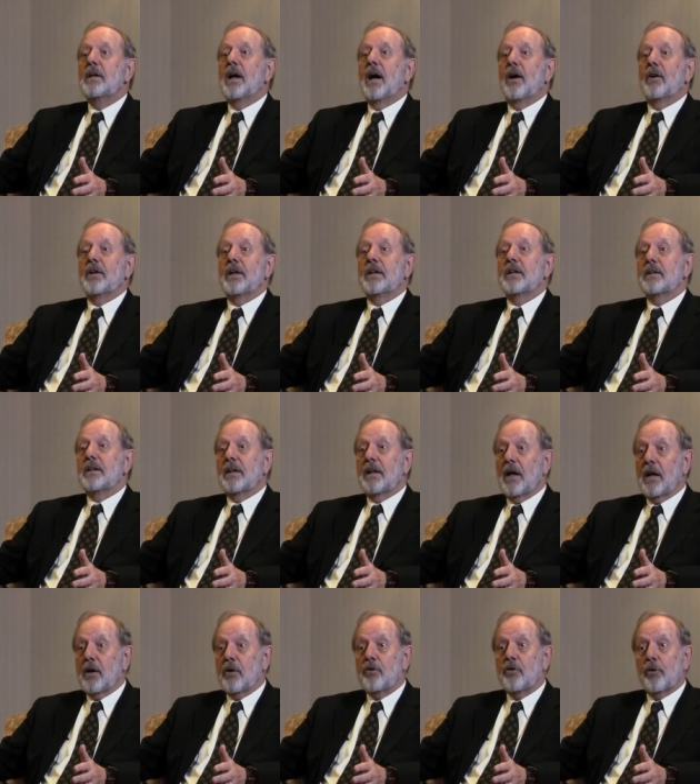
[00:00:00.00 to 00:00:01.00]
I'll get a
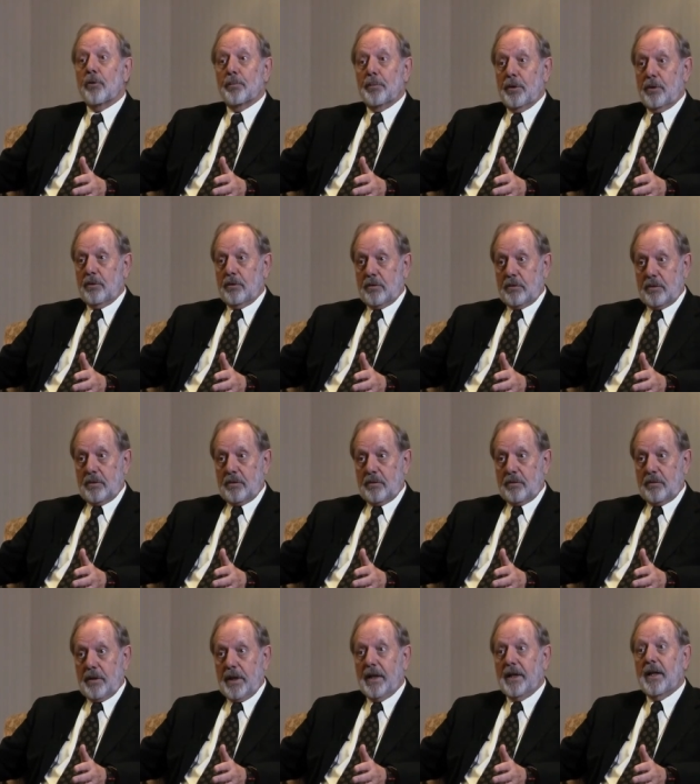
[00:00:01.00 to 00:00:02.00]
larger boost
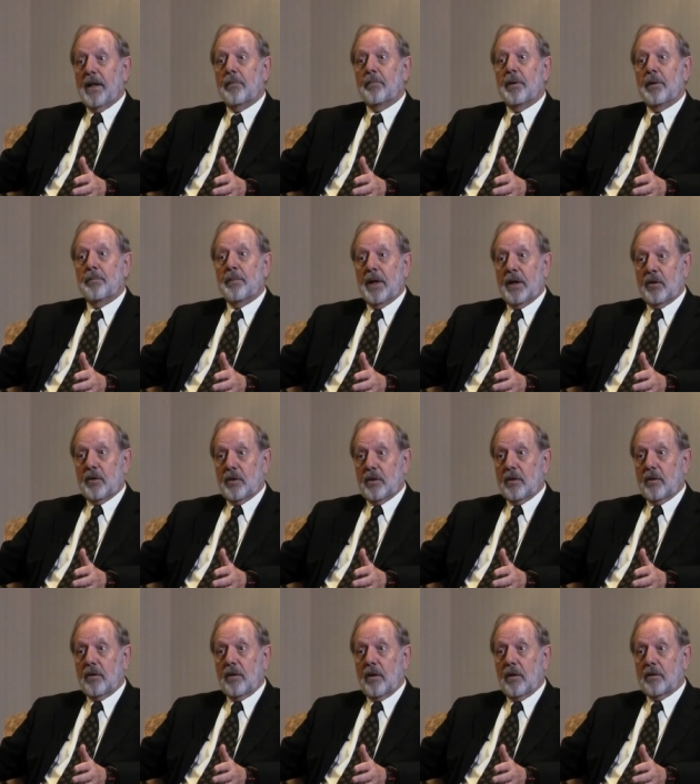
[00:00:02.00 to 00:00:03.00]
and then be better in
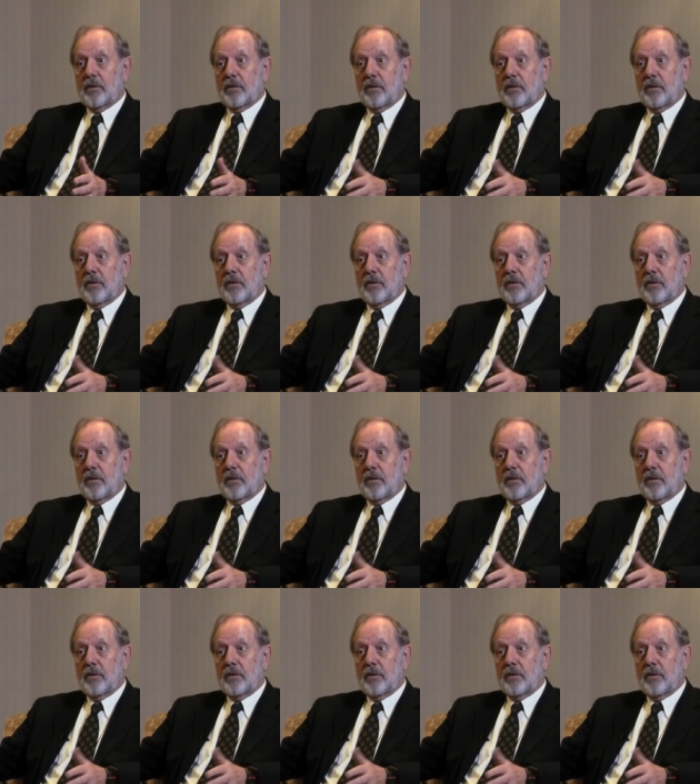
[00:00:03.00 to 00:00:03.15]
the long